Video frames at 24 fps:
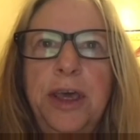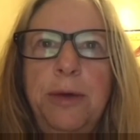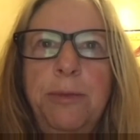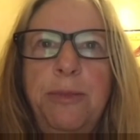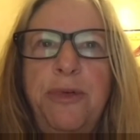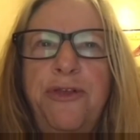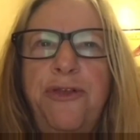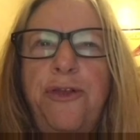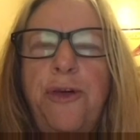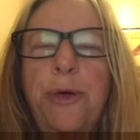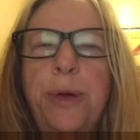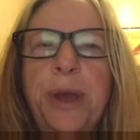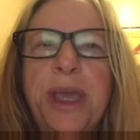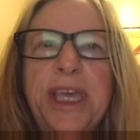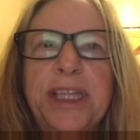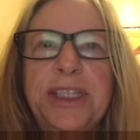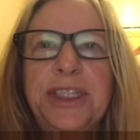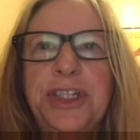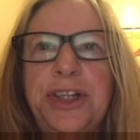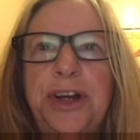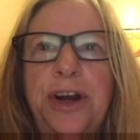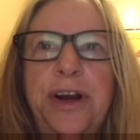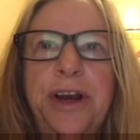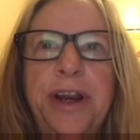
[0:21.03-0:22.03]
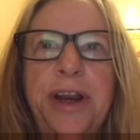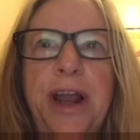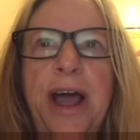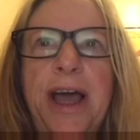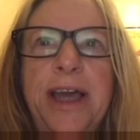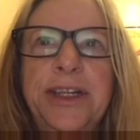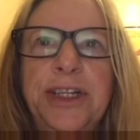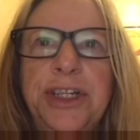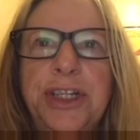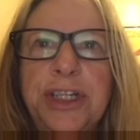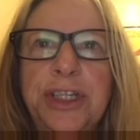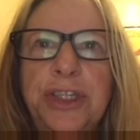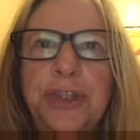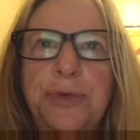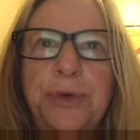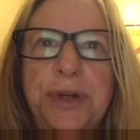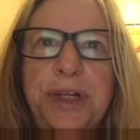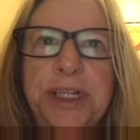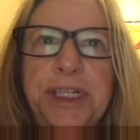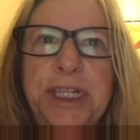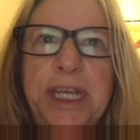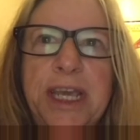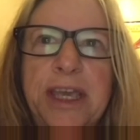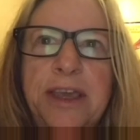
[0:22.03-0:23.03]
Before we get started, I just want
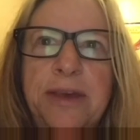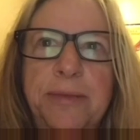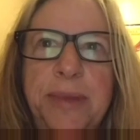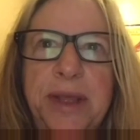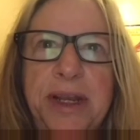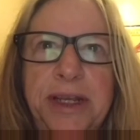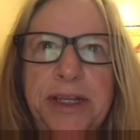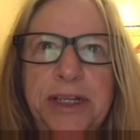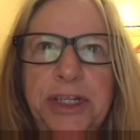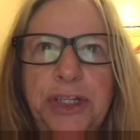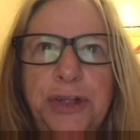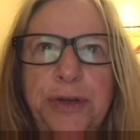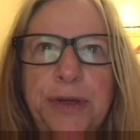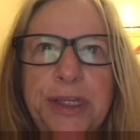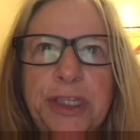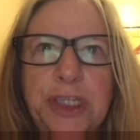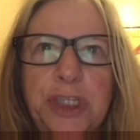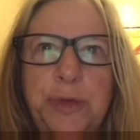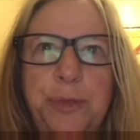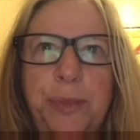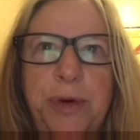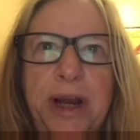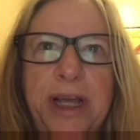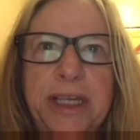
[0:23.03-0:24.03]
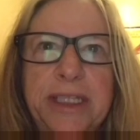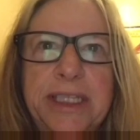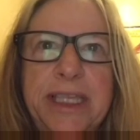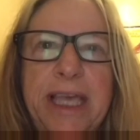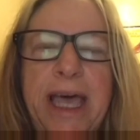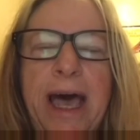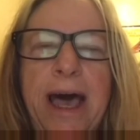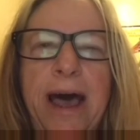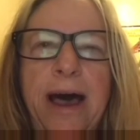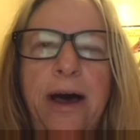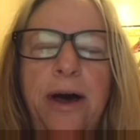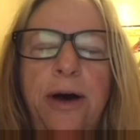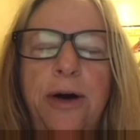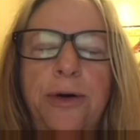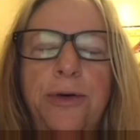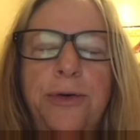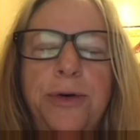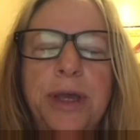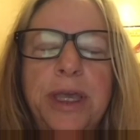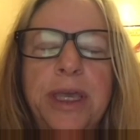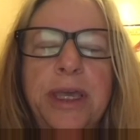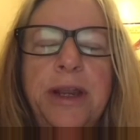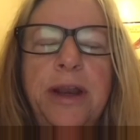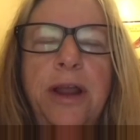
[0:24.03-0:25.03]
to take a minute to express
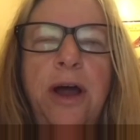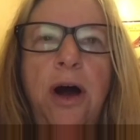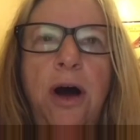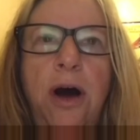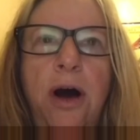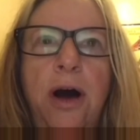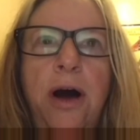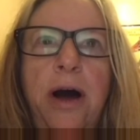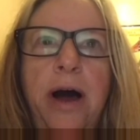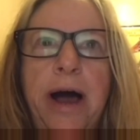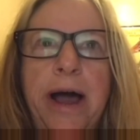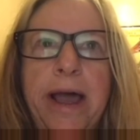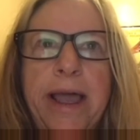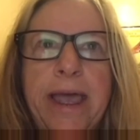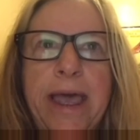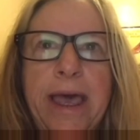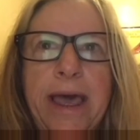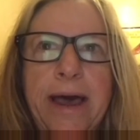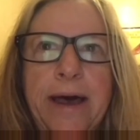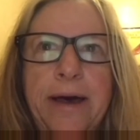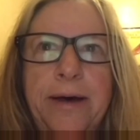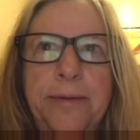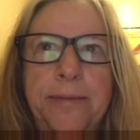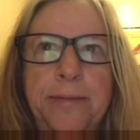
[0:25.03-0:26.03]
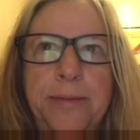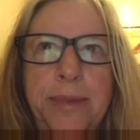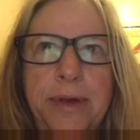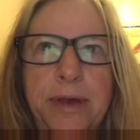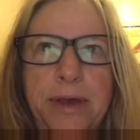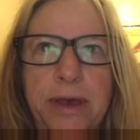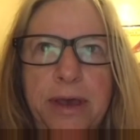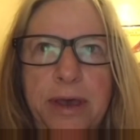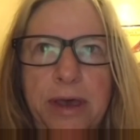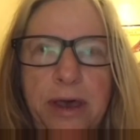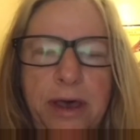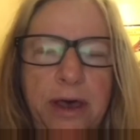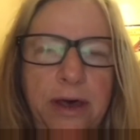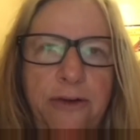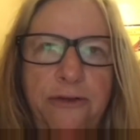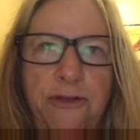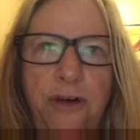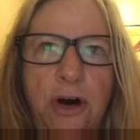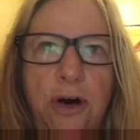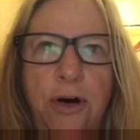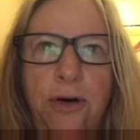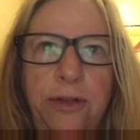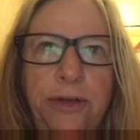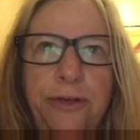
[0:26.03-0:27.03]
how in awe I am of
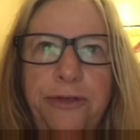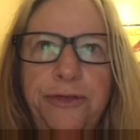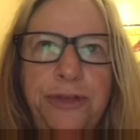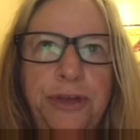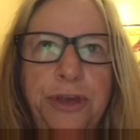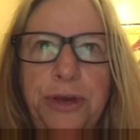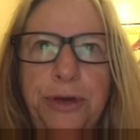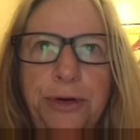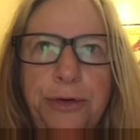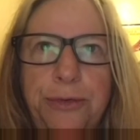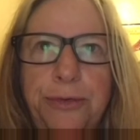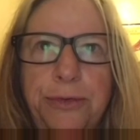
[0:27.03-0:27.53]
all of you.